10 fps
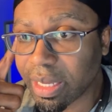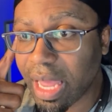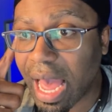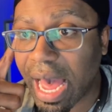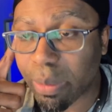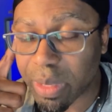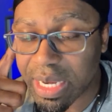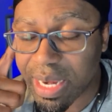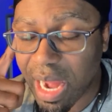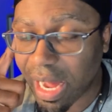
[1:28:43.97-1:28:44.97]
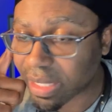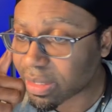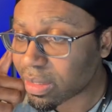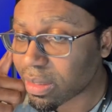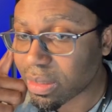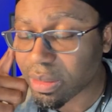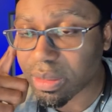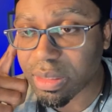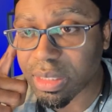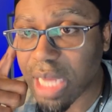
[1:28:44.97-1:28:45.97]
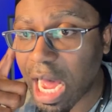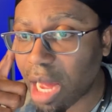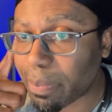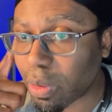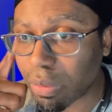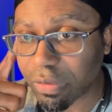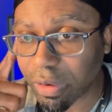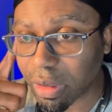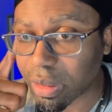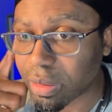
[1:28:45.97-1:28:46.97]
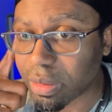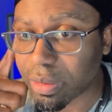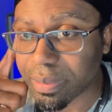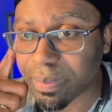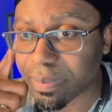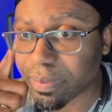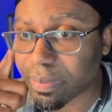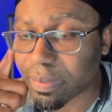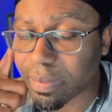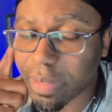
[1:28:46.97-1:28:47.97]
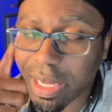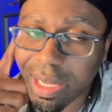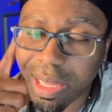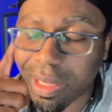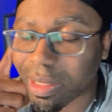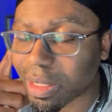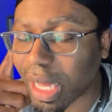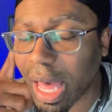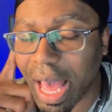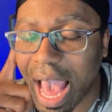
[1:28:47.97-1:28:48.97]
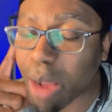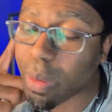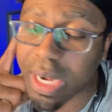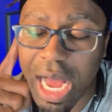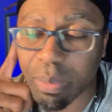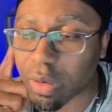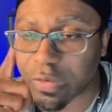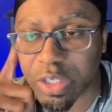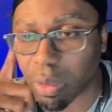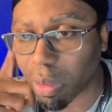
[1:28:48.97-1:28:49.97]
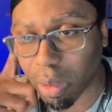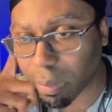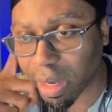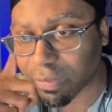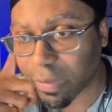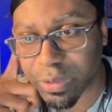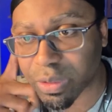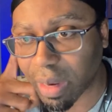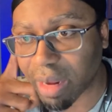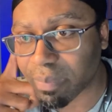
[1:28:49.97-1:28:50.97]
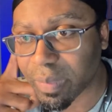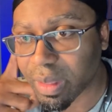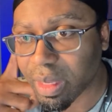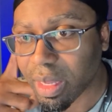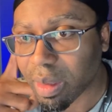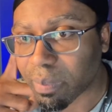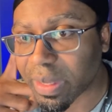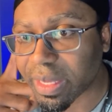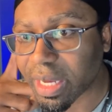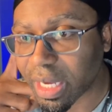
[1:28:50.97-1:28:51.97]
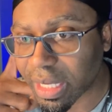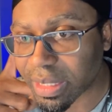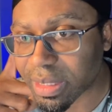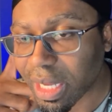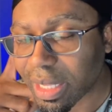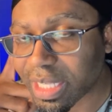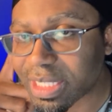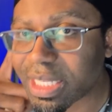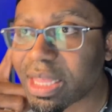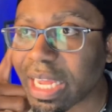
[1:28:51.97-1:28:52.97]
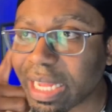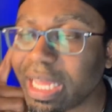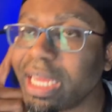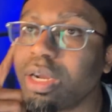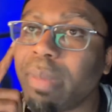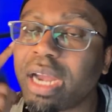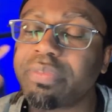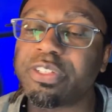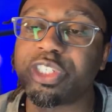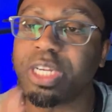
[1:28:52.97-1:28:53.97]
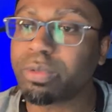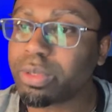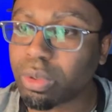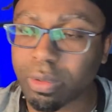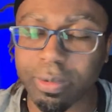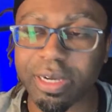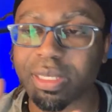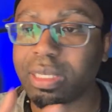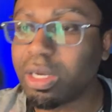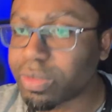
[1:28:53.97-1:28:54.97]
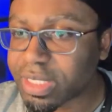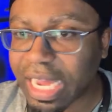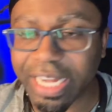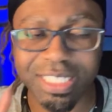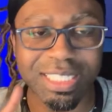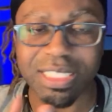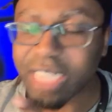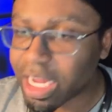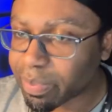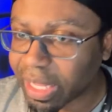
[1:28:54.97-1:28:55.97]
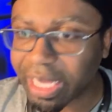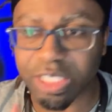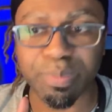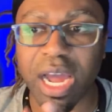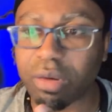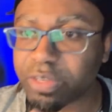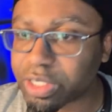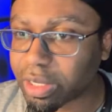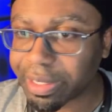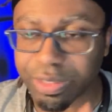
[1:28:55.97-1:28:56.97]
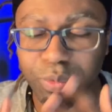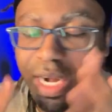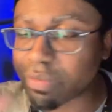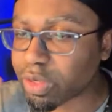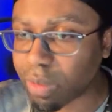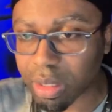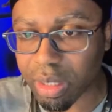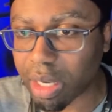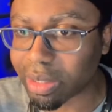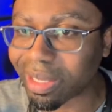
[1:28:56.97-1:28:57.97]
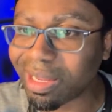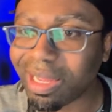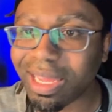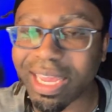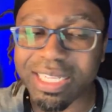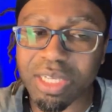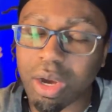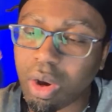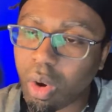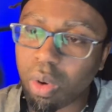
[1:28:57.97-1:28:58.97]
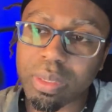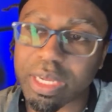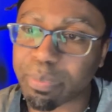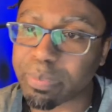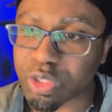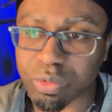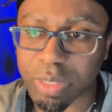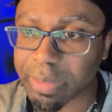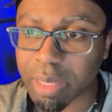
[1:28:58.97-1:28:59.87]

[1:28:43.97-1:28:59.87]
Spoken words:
I would not hop over. I wouldn't hop over general notary work first, right? Because this is a thing. No matter if it's general notary work, loan signings, estate plannings, power of attorneys, whatever you want to call it, it's all extremely